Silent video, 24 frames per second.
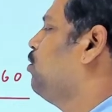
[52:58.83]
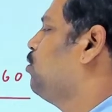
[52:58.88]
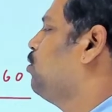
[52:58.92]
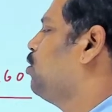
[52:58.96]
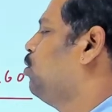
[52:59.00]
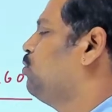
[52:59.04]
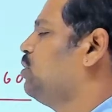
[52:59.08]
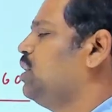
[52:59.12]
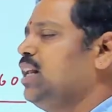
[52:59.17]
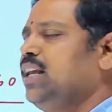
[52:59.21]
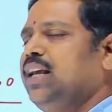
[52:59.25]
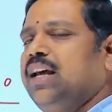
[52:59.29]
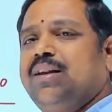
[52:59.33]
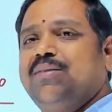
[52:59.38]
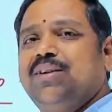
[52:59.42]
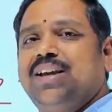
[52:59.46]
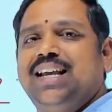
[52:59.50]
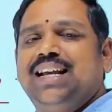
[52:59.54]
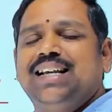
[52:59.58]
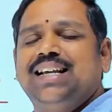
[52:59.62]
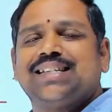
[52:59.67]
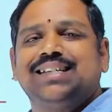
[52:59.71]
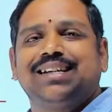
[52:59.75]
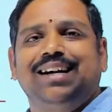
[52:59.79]
counted here.
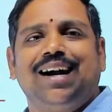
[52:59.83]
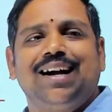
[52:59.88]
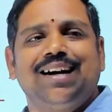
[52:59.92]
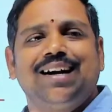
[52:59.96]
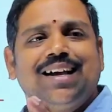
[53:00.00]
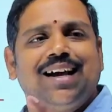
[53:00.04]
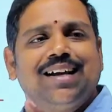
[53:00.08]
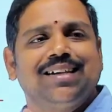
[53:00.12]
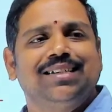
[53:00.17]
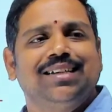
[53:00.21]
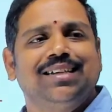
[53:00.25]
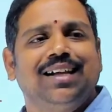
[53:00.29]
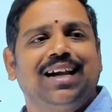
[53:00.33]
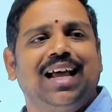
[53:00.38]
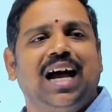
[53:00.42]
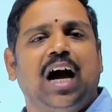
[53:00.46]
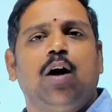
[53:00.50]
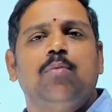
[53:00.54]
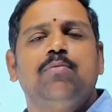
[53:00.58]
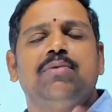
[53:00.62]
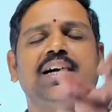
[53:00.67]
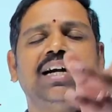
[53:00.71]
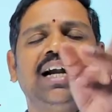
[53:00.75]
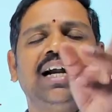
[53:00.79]
He is not asking that
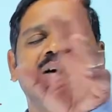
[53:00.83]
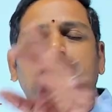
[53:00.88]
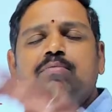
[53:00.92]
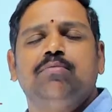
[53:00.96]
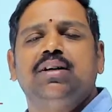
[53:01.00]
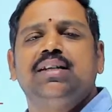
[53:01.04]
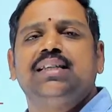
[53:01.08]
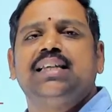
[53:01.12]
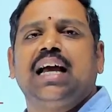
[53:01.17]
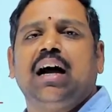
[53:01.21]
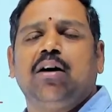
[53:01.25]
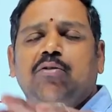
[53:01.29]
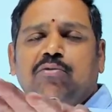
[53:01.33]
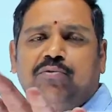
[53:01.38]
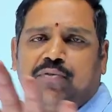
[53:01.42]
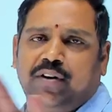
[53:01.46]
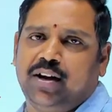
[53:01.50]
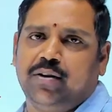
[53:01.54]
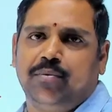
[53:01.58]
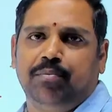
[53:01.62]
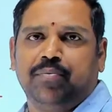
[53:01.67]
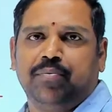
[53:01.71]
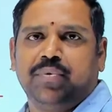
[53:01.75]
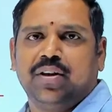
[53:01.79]
how many numbers have
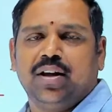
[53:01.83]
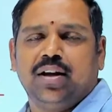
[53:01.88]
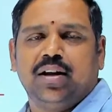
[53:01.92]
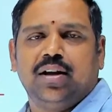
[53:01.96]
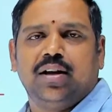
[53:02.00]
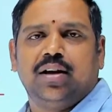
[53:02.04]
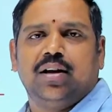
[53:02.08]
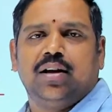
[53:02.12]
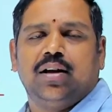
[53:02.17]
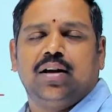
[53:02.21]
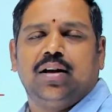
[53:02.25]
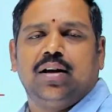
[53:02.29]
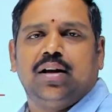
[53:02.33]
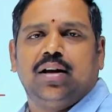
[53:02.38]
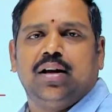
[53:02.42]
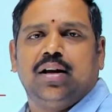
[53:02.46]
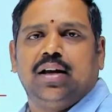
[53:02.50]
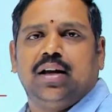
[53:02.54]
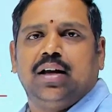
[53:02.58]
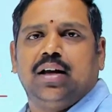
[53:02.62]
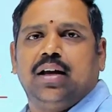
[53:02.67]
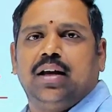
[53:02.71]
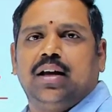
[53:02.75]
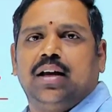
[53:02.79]
5.
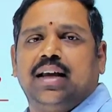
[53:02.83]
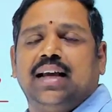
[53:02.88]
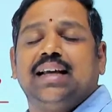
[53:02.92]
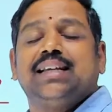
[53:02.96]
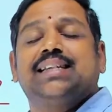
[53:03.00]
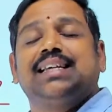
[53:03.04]
He is